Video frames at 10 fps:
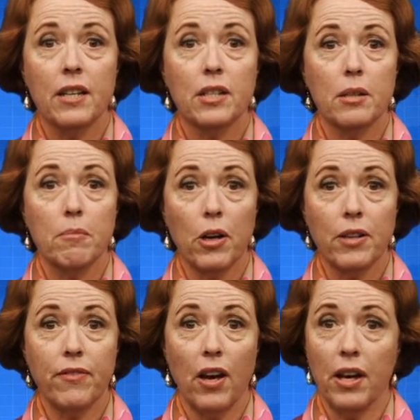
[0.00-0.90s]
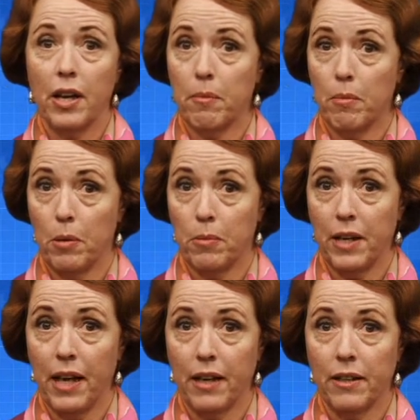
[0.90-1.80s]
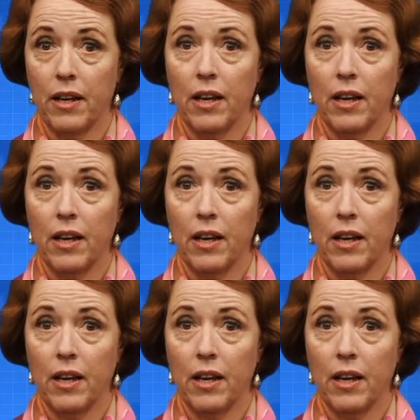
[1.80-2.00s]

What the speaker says: to modify a proper noun.